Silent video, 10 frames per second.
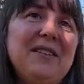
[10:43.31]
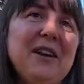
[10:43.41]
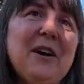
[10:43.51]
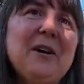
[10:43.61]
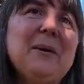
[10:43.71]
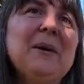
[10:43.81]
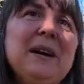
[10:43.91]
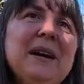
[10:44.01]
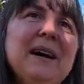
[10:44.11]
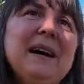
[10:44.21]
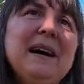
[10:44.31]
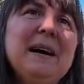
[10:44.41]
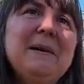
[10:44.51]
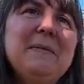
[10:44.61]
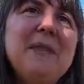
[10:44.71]
So
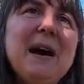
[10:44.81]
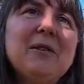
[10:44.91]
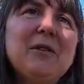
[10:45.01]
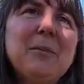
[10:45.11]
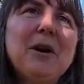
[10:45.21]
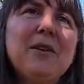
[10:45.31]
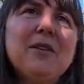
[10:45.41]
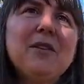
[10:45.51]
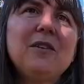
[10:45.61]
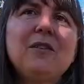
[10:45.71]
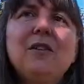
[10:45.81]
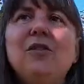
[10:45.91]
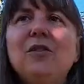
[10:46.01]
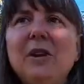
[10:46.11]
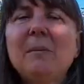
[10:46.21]
that was part of the
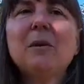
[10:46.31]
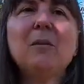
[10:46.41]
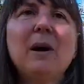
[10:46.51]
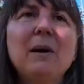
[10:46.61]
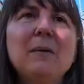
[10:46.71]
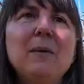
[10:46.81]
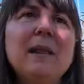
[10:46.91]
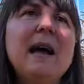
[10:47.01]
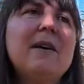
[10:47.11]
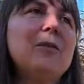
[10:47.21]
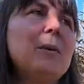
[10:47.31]
dream and why we left.